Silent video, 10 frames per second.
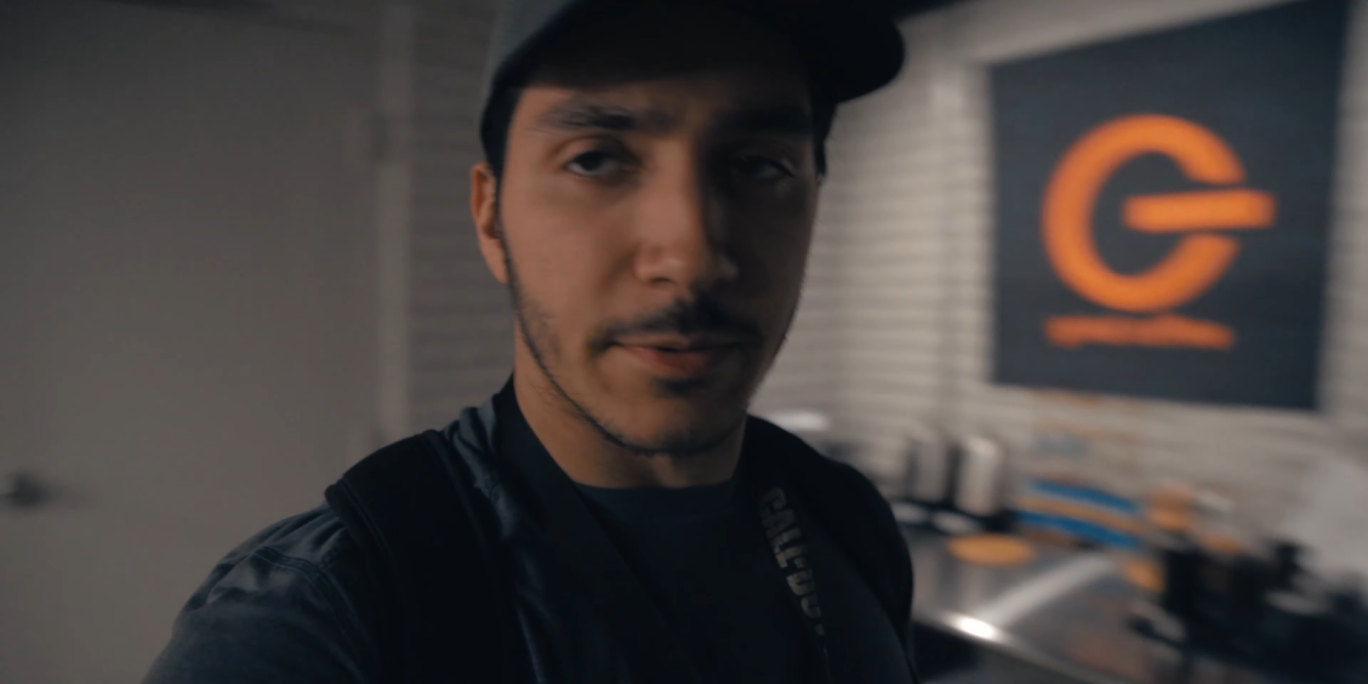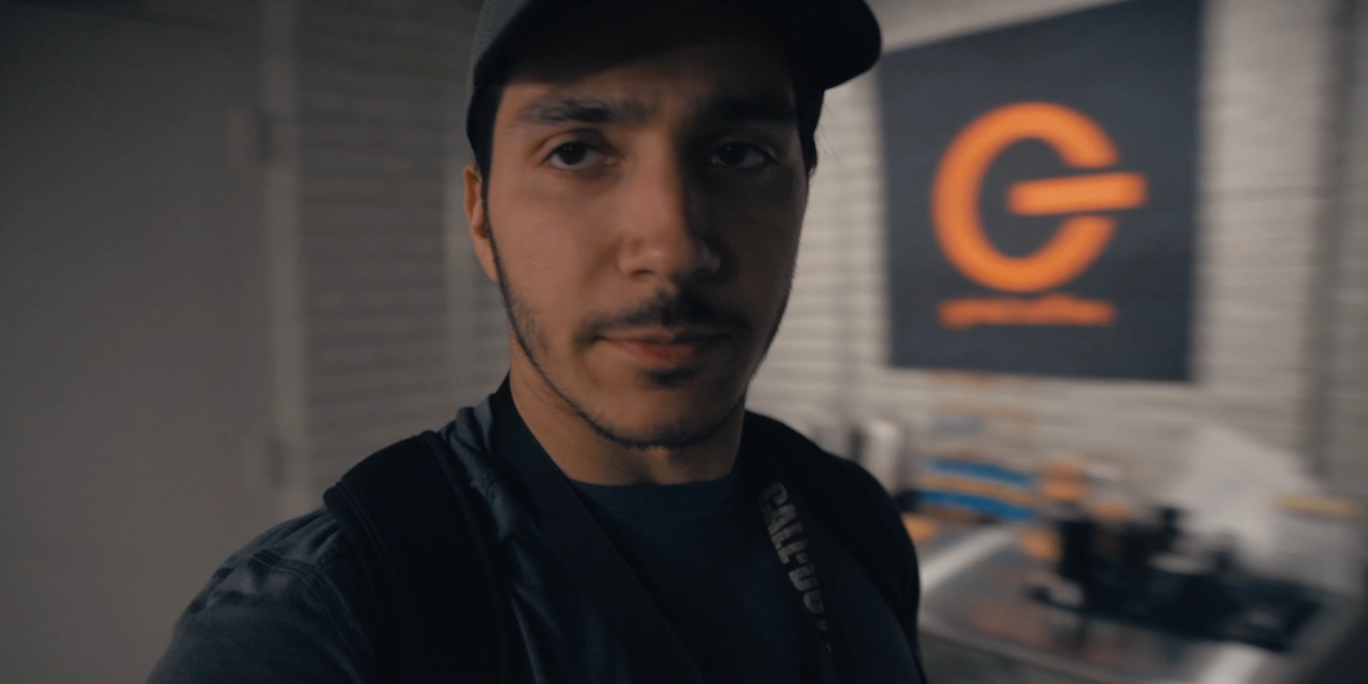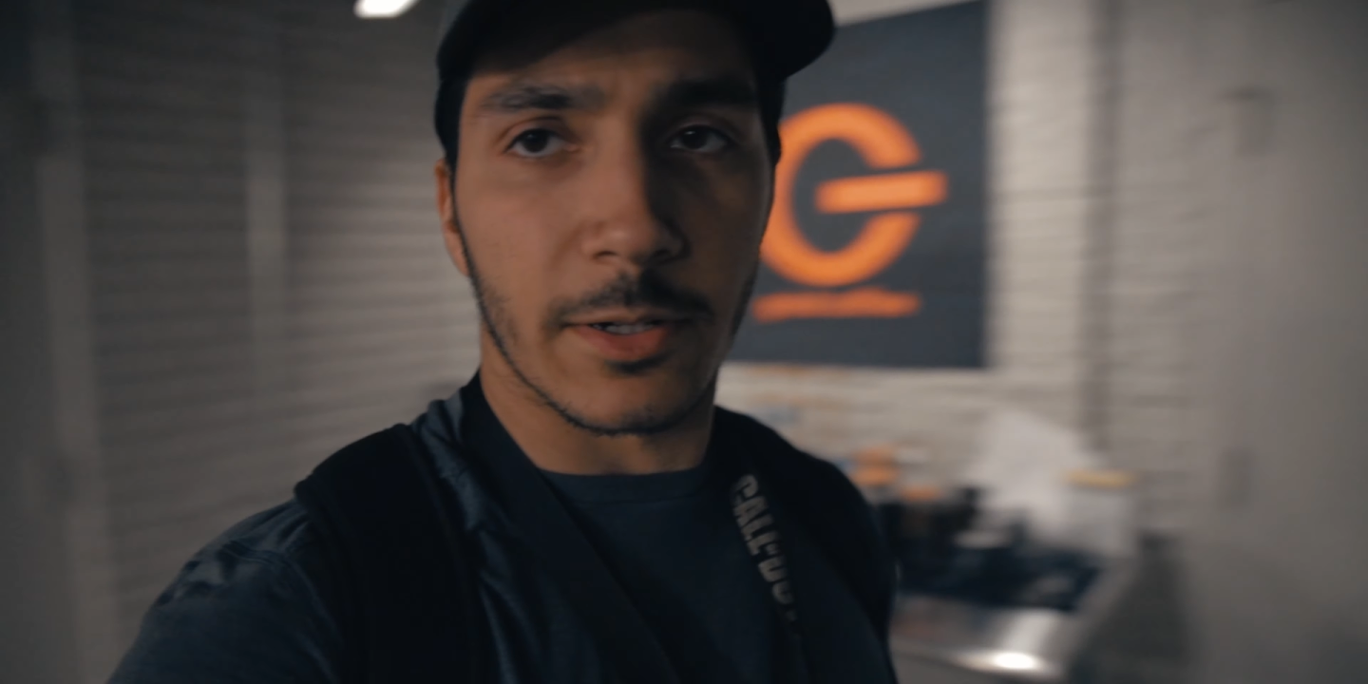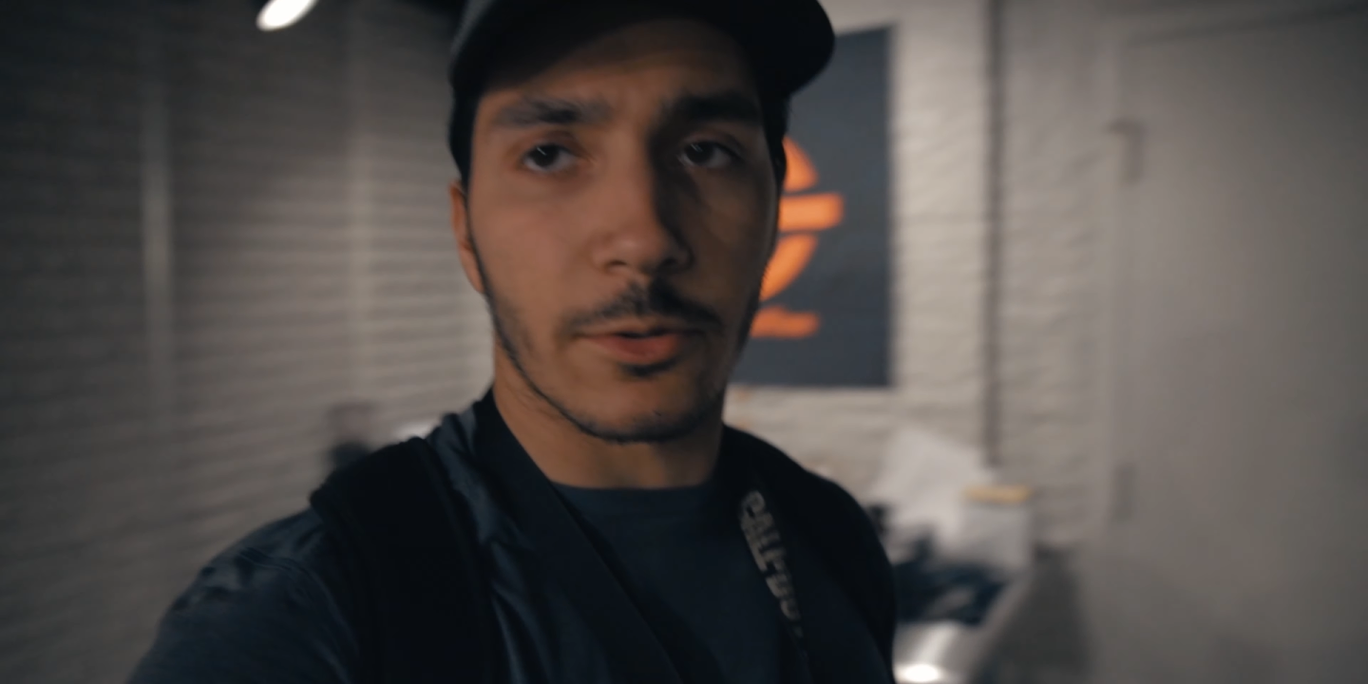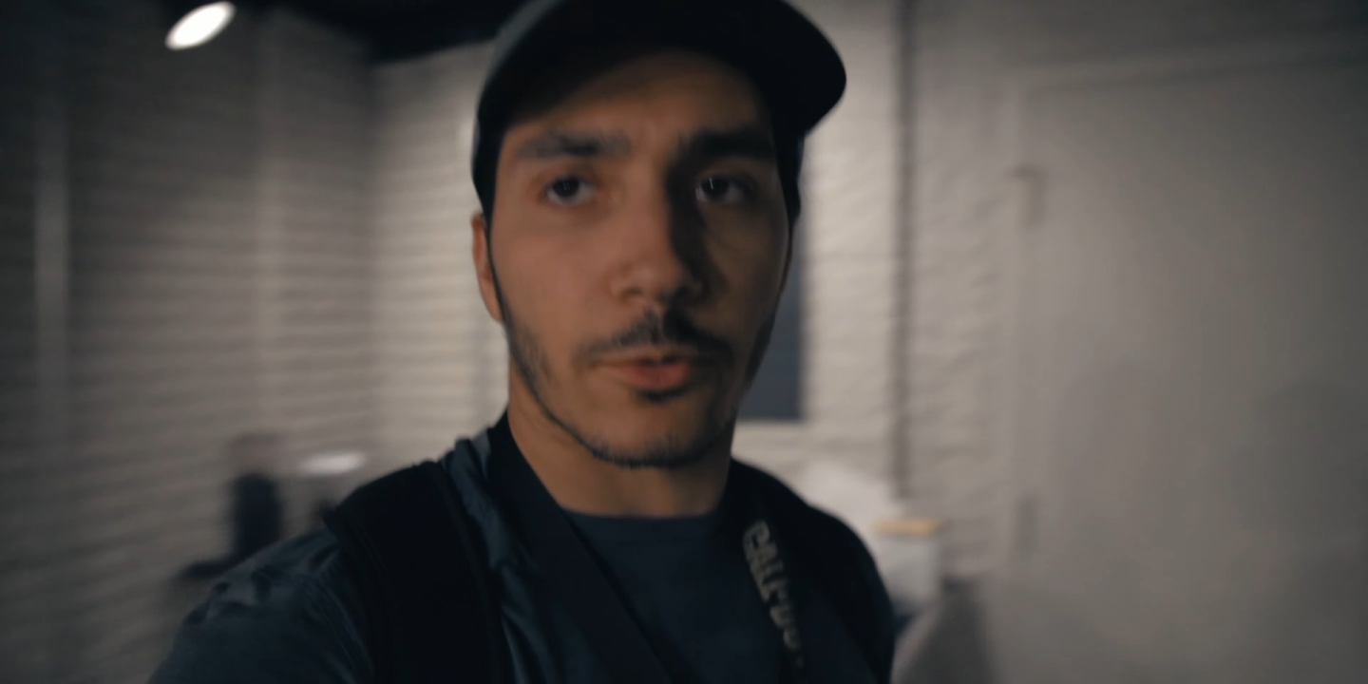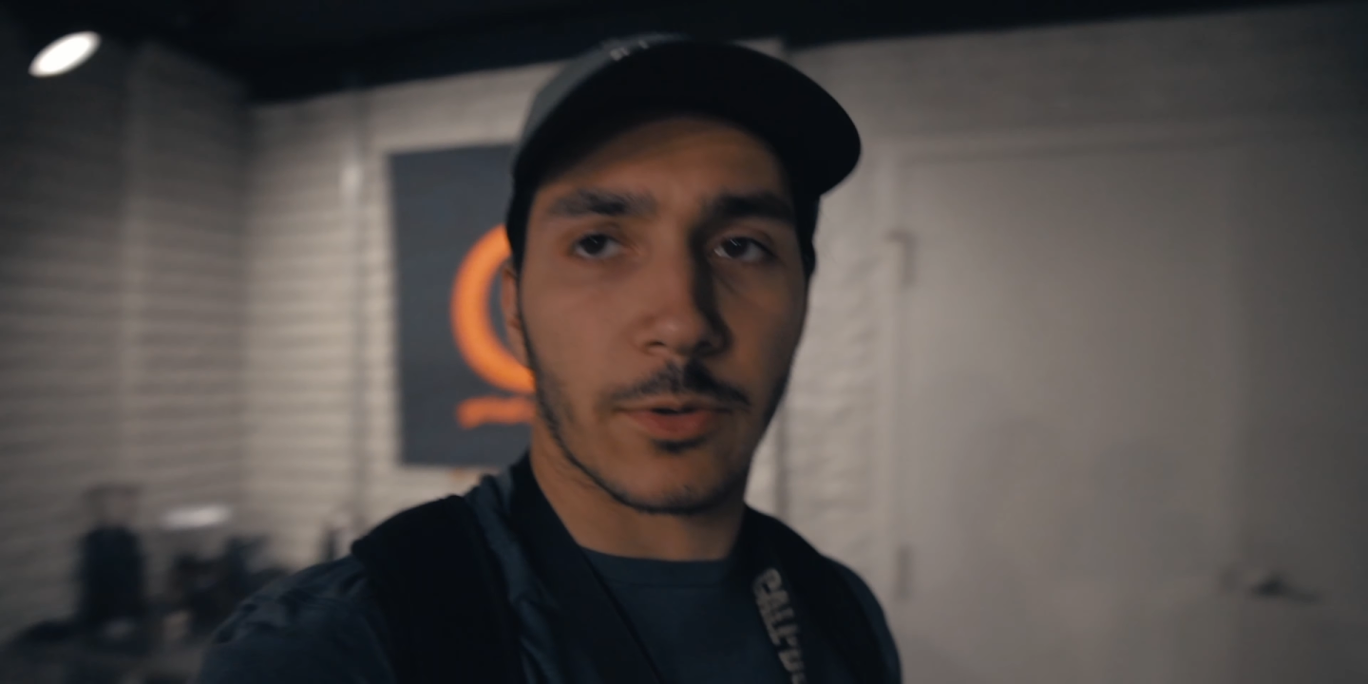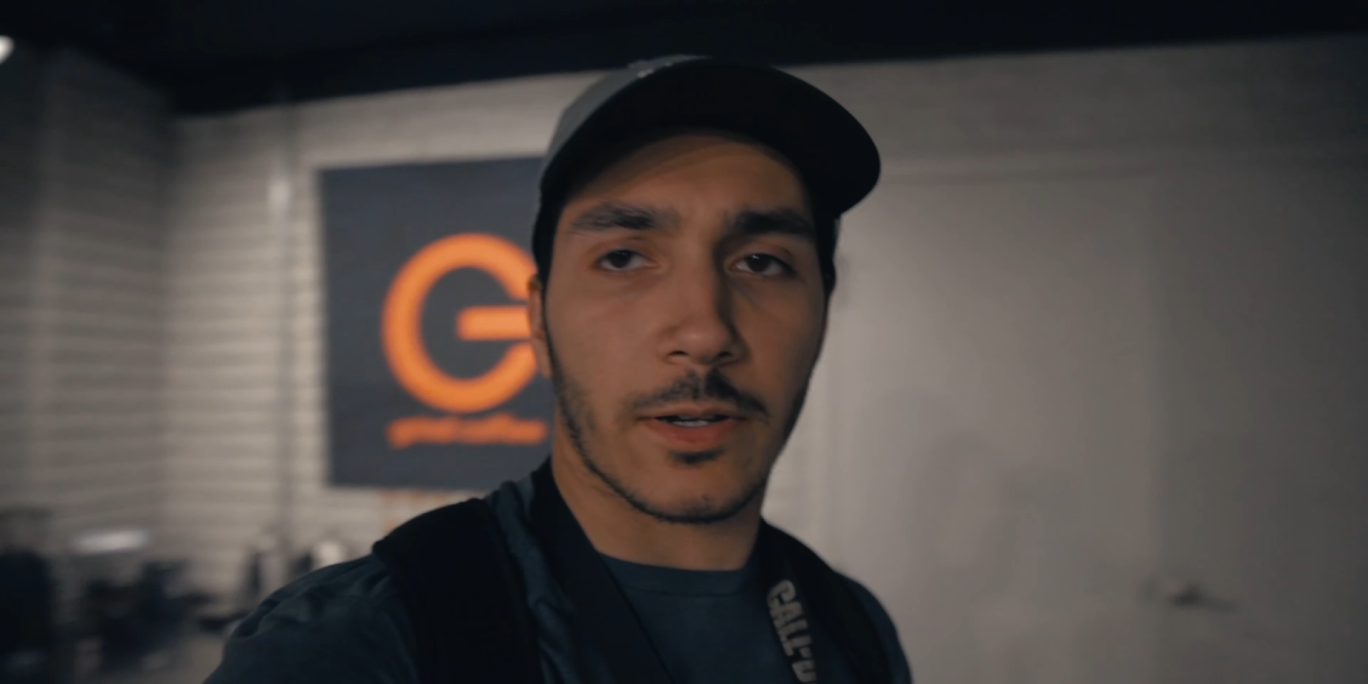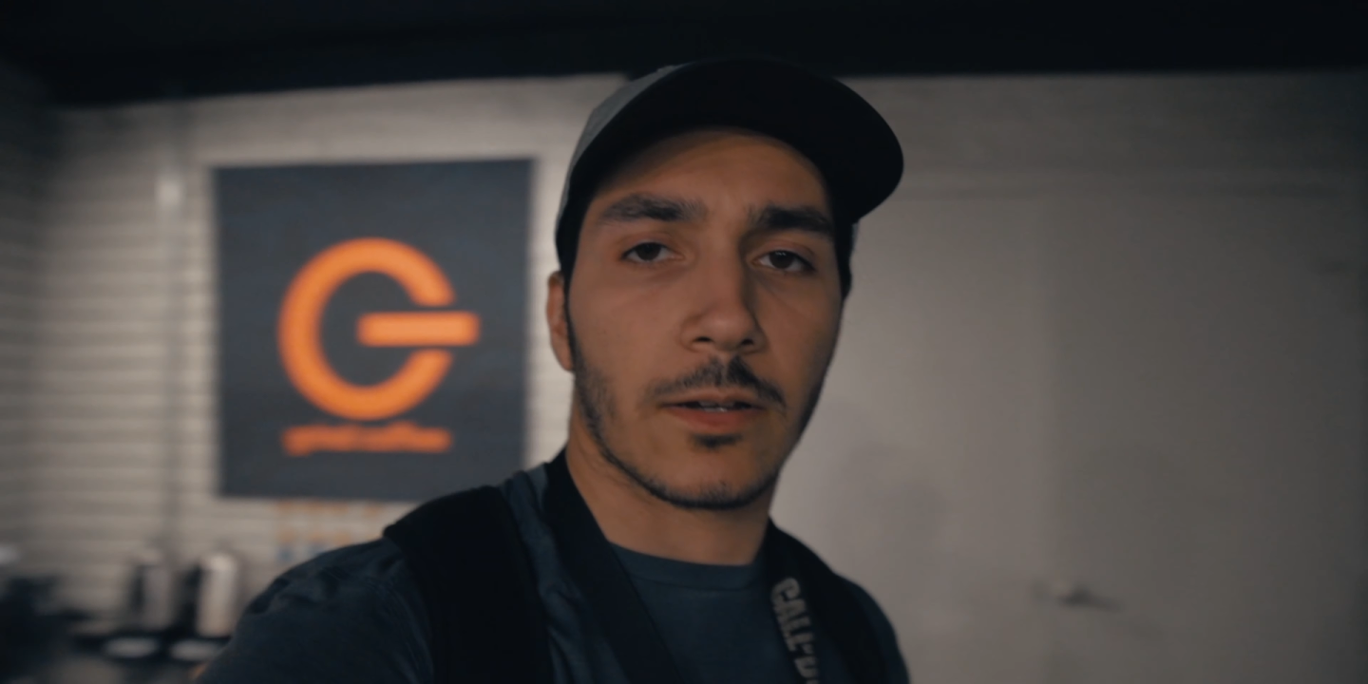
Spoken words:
some dinner real quick,